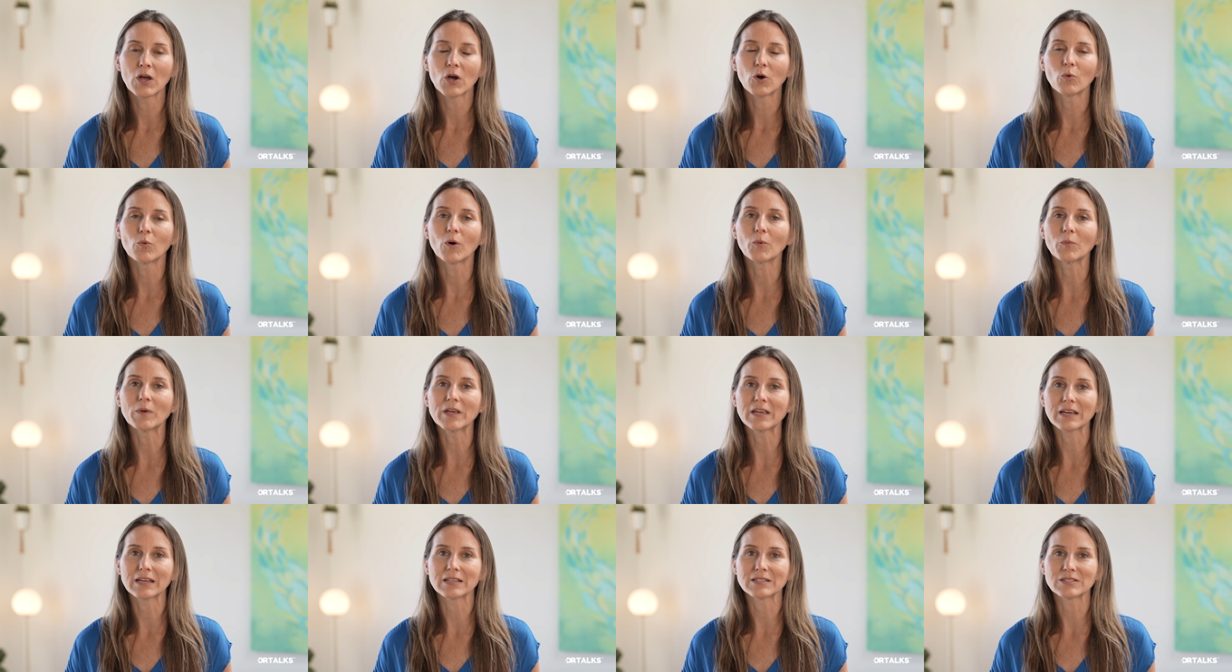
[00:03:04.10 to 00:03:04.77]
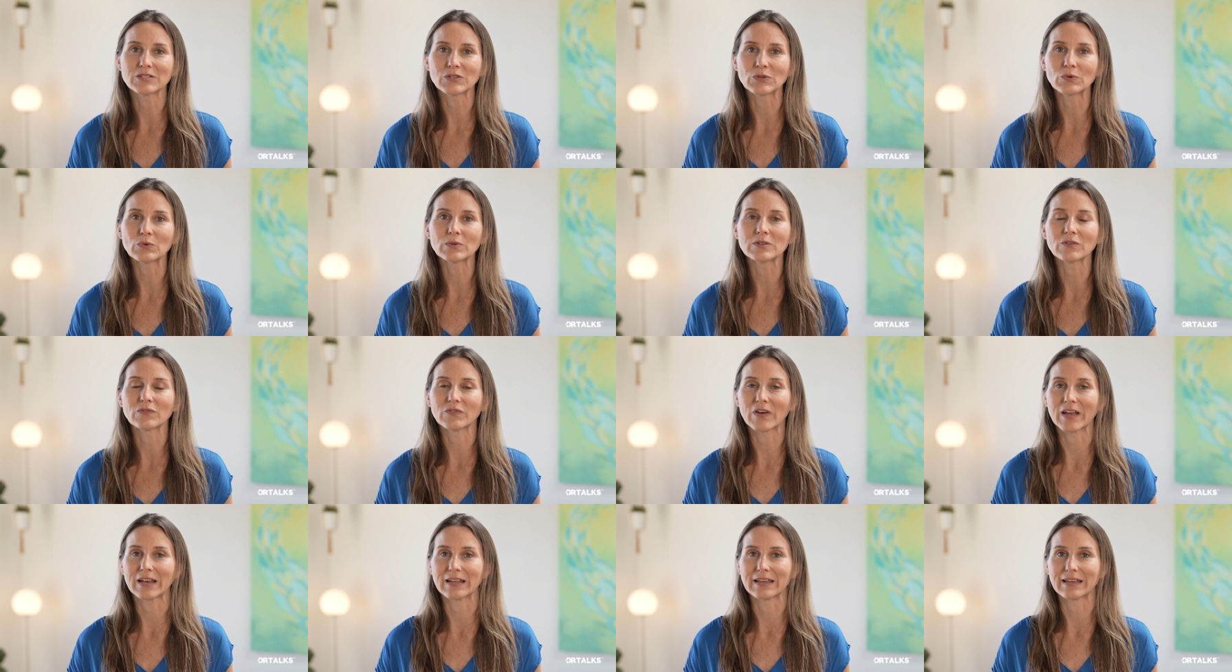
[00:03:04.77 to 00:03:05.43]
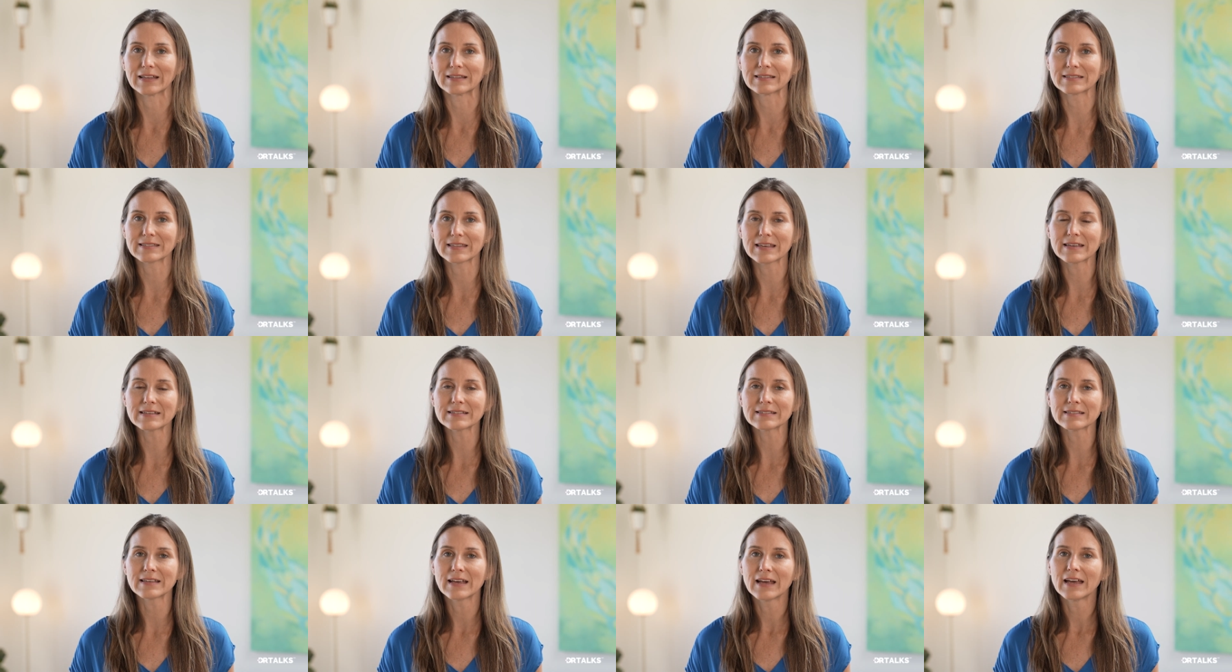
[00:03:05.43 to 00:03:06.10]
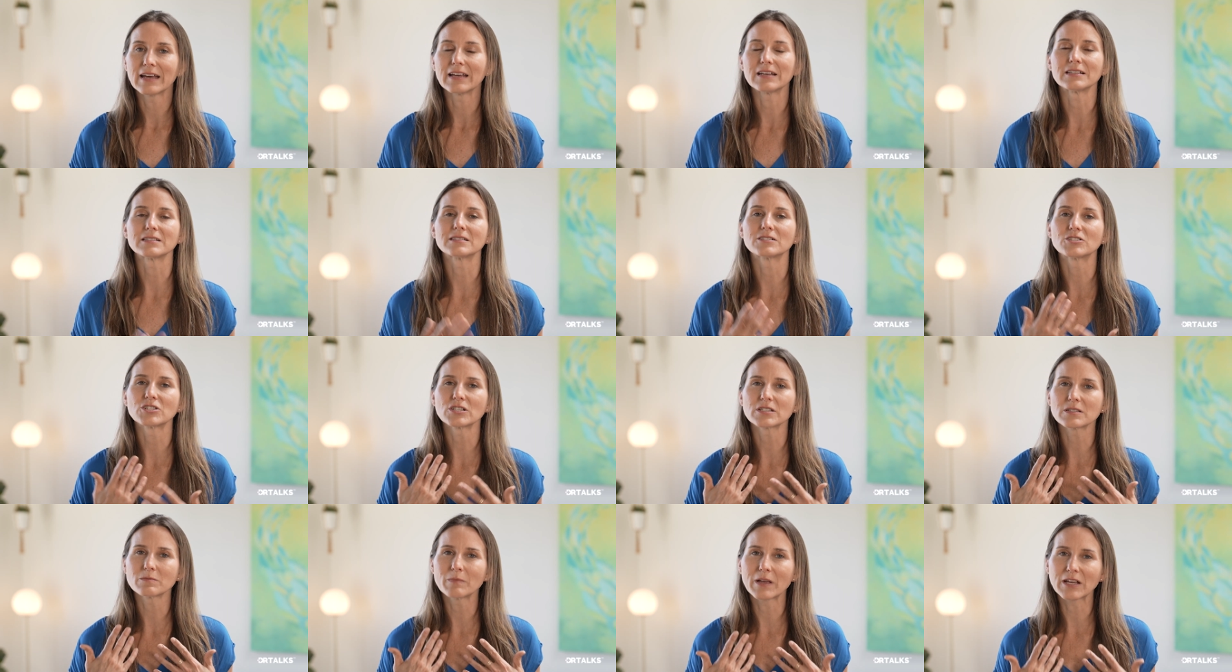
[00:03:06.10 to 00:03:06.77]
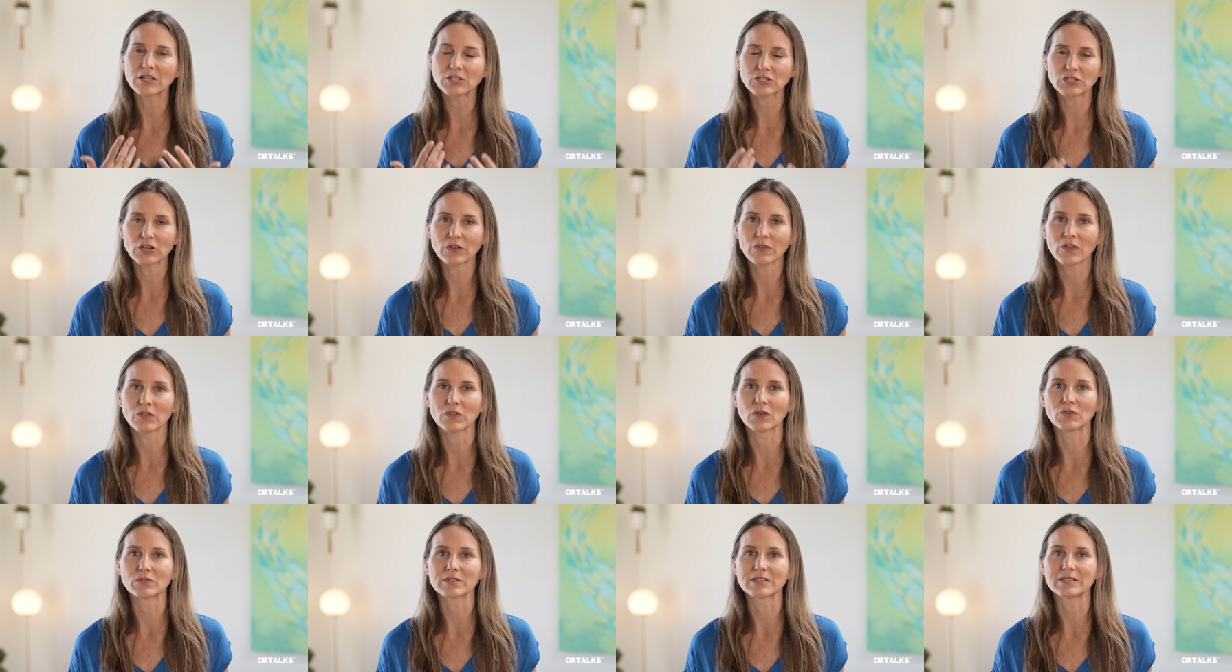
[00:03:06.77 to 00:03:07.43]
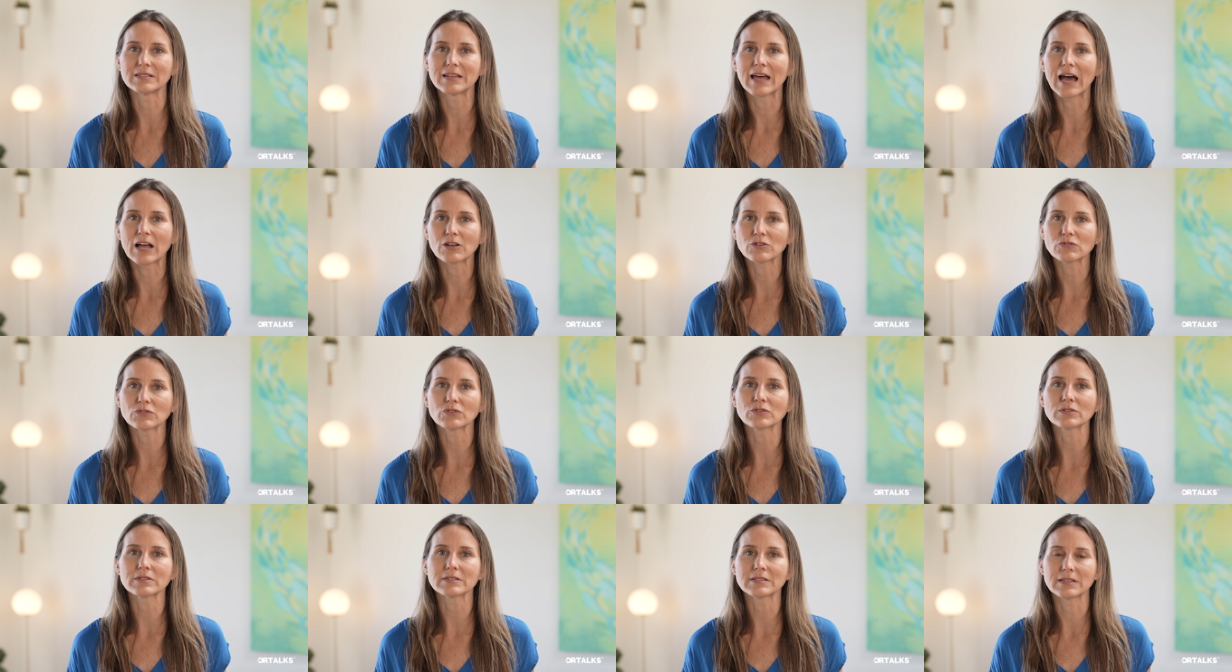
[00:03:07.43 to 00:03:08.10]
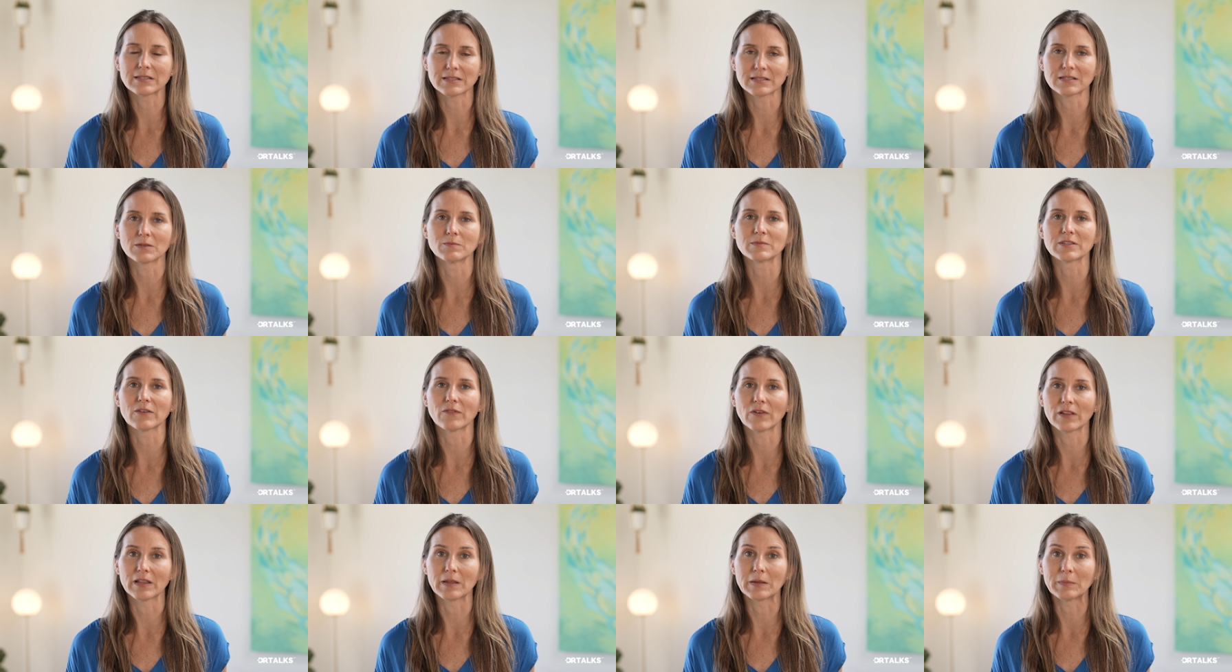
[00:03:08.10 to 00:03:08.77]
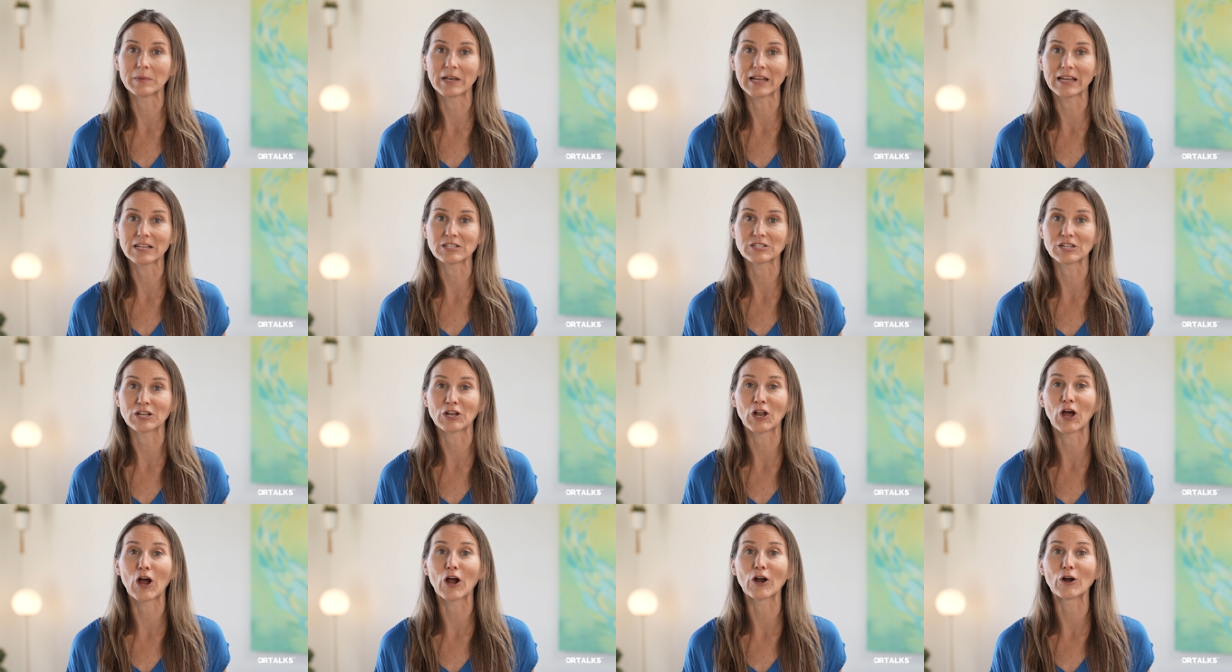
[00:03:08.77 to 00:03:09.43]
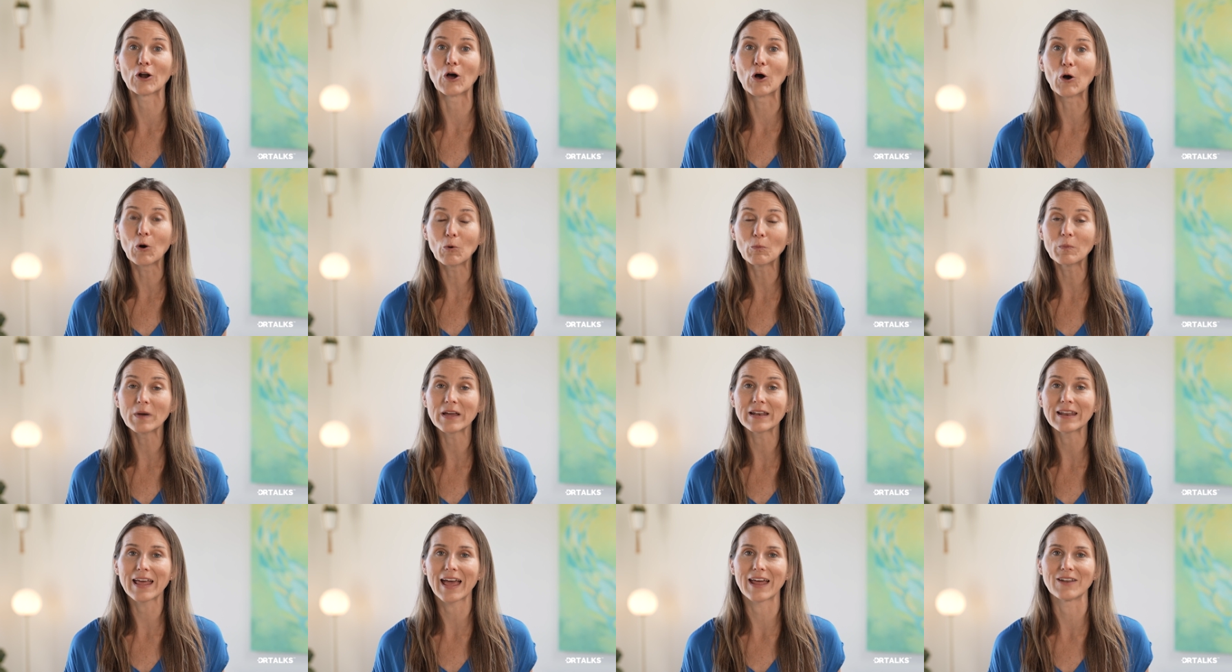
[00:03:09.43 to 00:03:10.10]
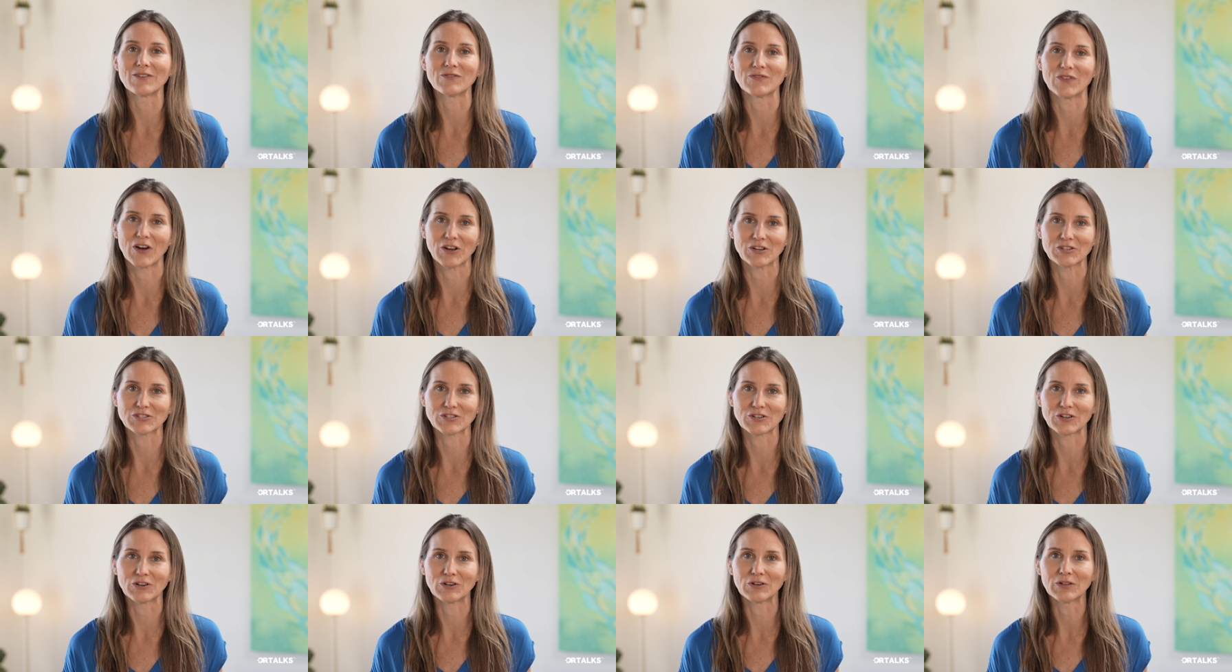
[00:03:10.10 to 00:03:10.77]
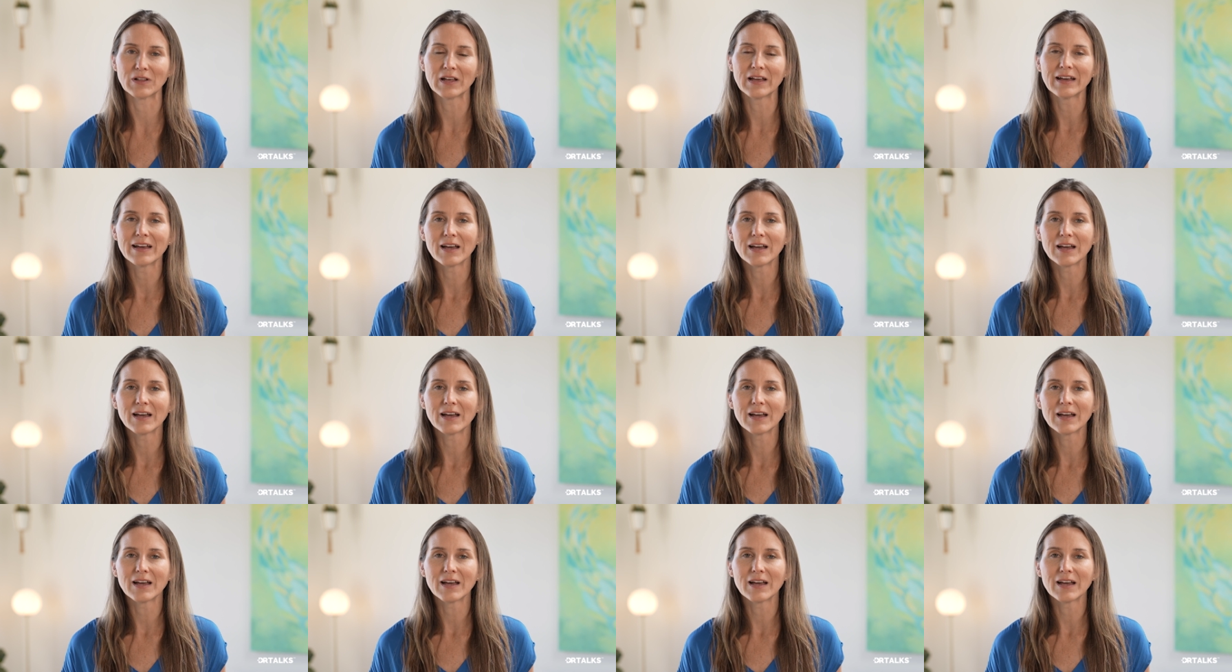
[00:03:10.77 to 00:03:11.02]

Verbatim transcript: What we can do to fight against this is just make sure that those natural systems of elimination are open and functional.